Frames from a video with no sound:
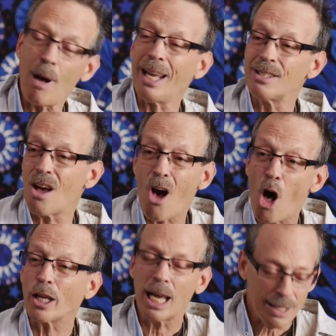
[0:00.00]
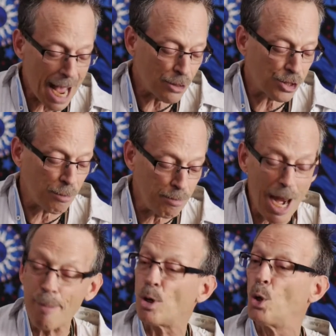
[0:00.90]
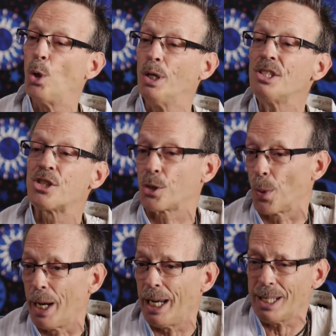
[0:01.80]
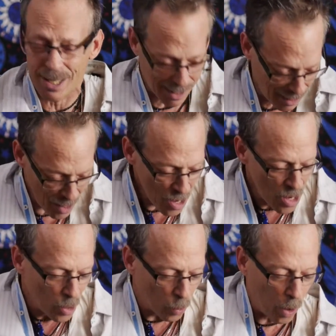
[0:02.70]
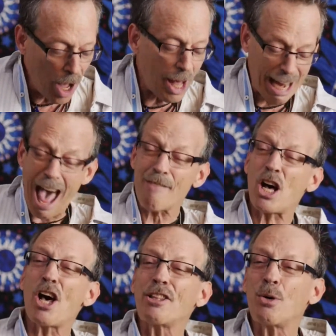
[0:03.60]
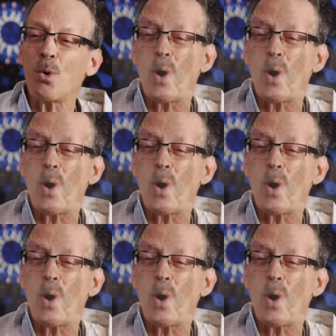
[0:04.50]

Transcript: my dog down some neighborhood street. Whatever the